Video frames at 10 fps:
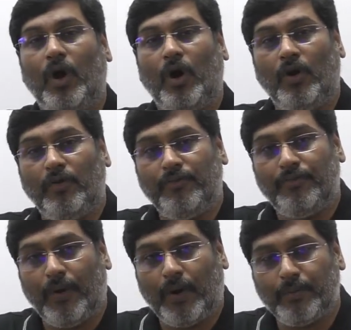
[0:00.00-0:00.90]

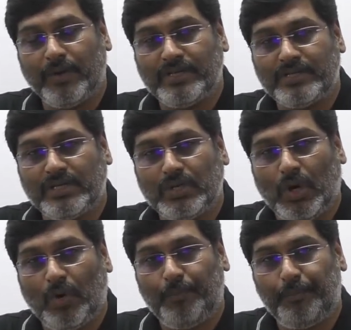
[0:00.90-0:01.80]
of formation
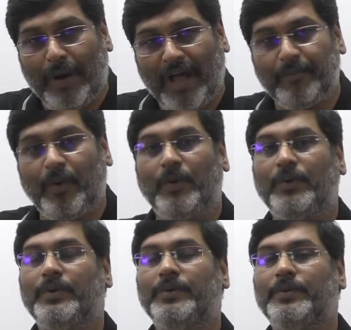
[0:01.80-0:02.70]
of pi bond